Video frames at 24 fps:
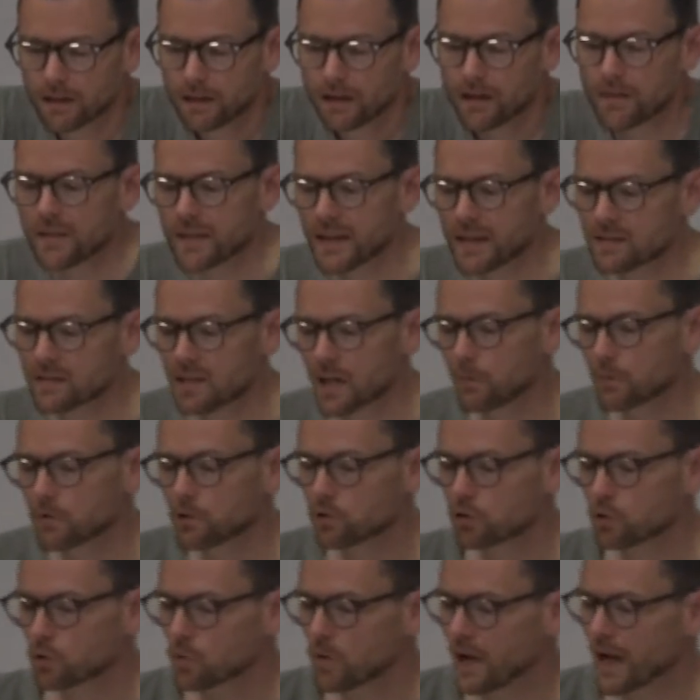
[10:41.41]
in the attempt
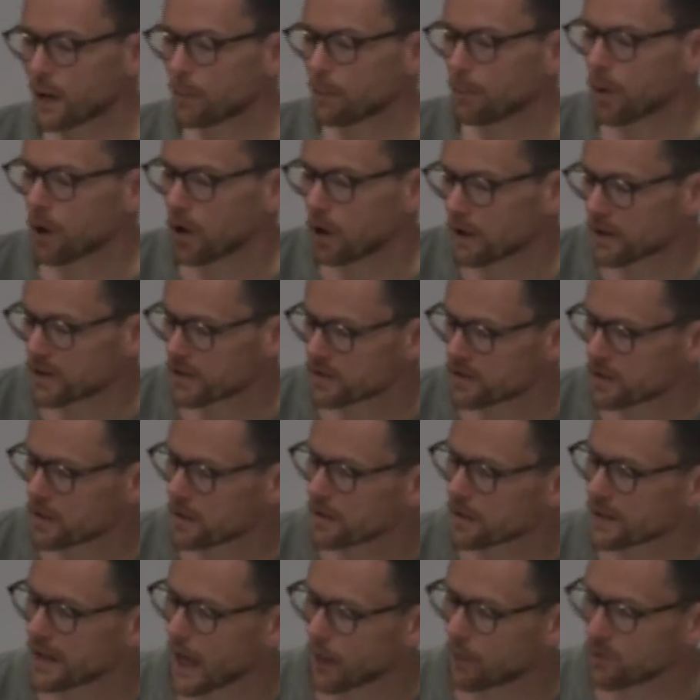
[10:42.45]
to abolish
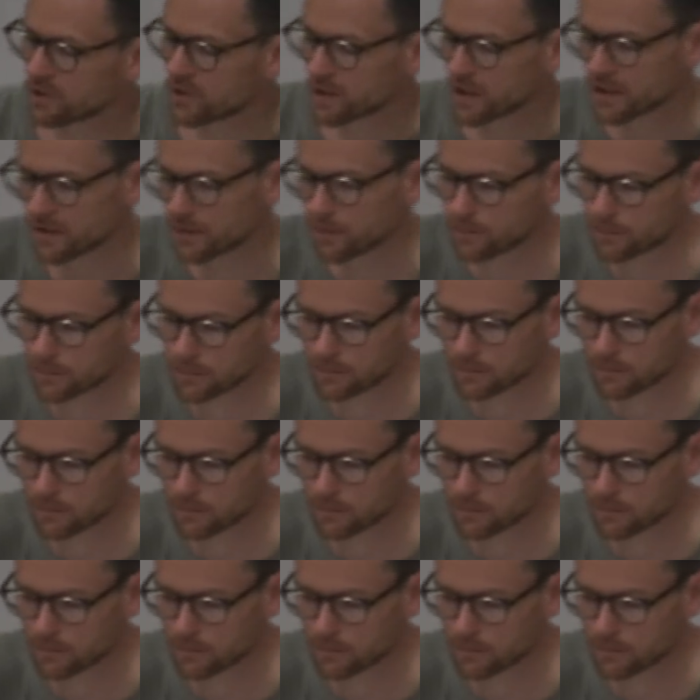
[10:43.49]
capitalism.